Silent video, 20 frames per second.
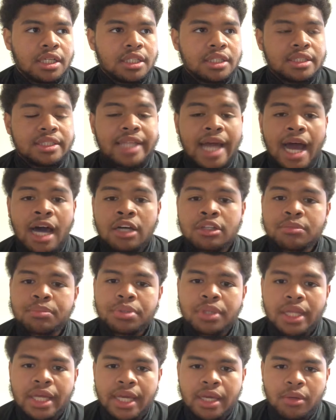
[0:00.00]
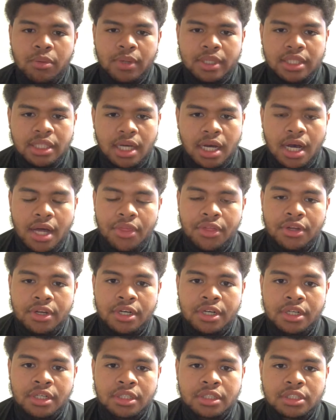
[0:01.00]
downplay what the
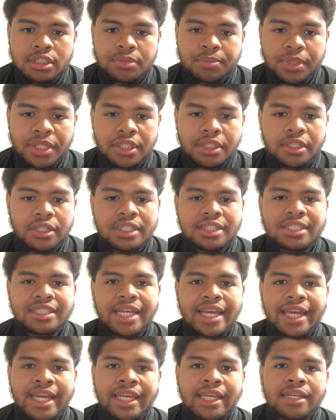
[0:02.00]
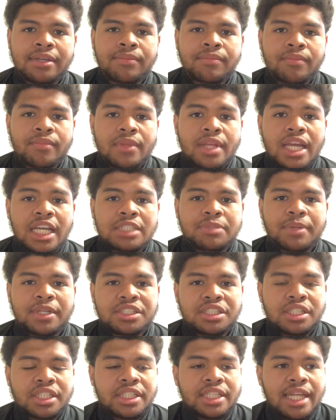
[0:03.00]
other speaker is saying,
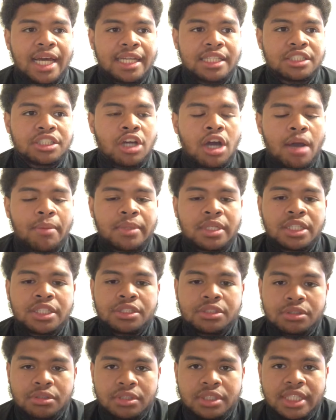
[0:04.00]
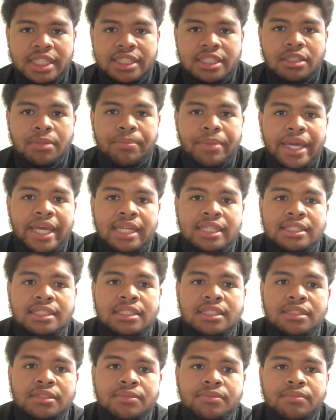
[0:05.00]
especially that is commonly used in
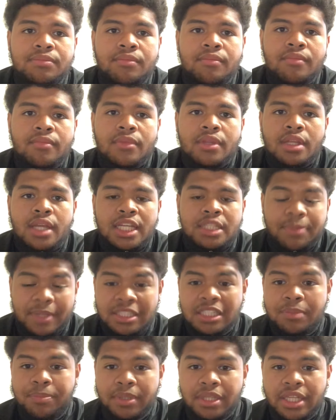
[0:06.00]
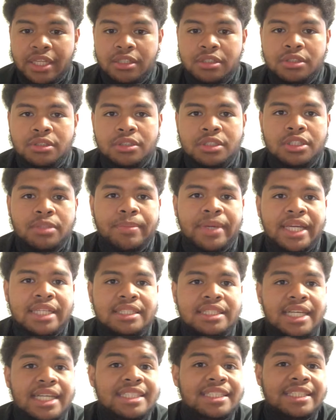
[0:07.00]
debates, especially political
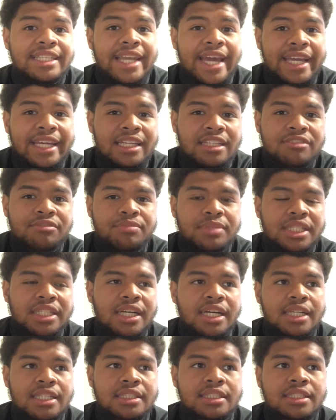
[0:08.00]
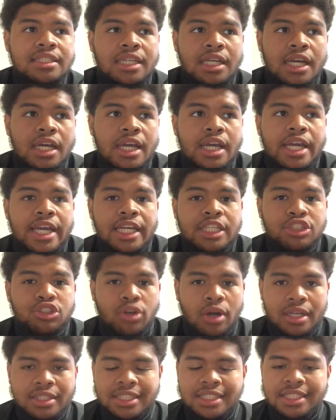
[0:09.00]
debates. It's negative because it
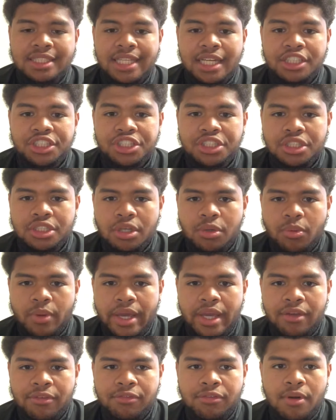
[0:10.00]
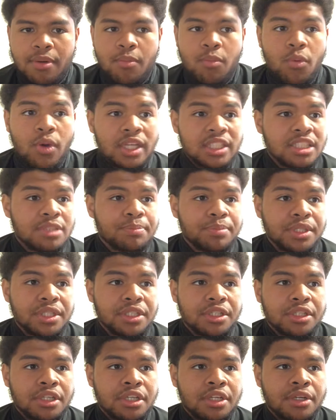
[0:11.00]
draws attention away from one
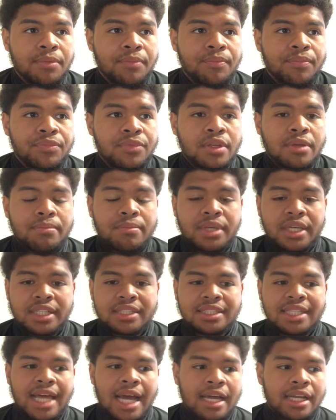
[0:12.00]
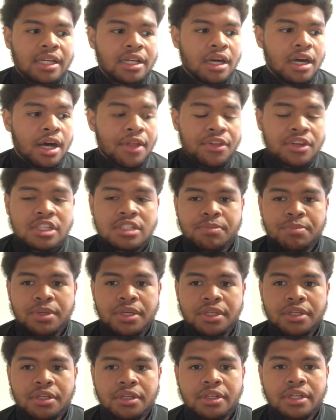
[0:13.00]
speaker because that other
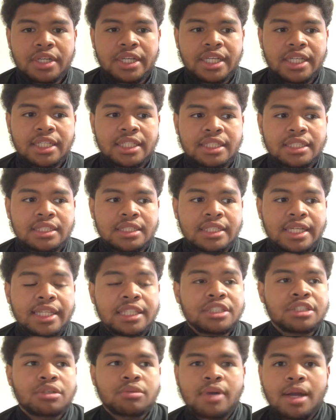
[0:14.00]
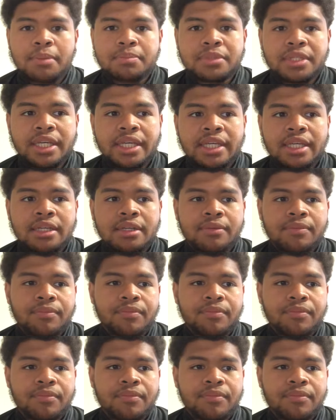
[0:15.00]
speaker is interrupting